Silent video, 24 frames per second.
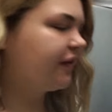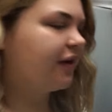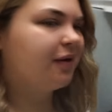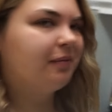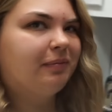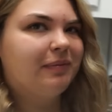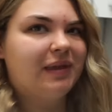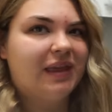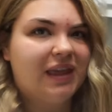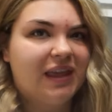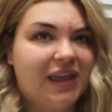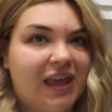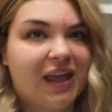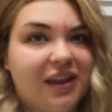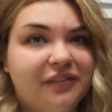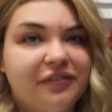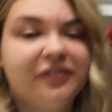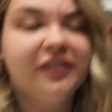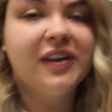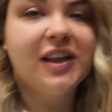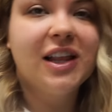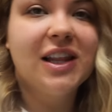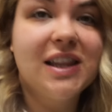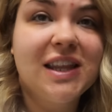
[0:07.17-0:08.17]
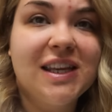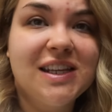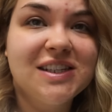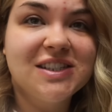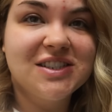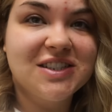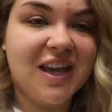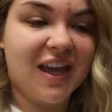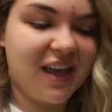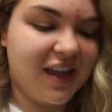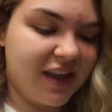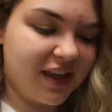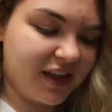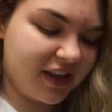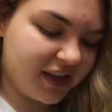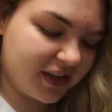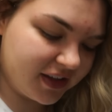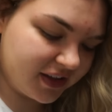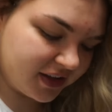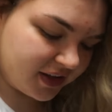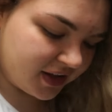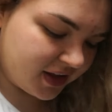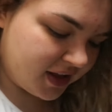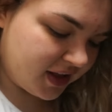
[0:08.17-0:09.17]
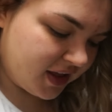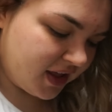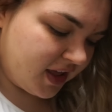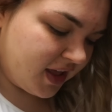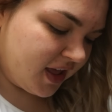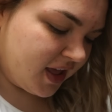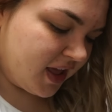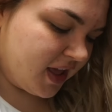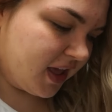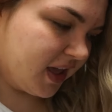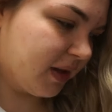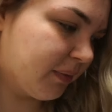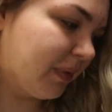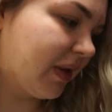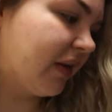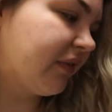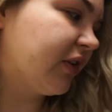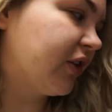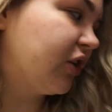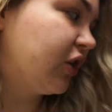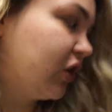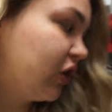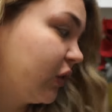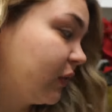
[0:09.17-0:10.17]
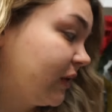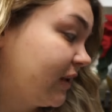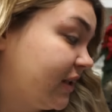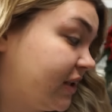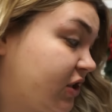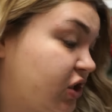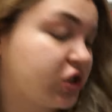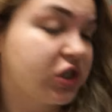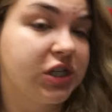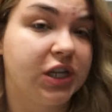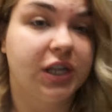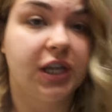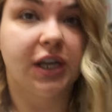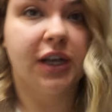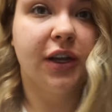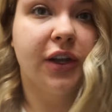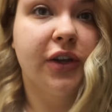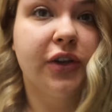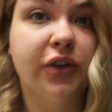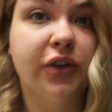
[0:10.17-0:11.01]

from me and Felicia. And we have a new addition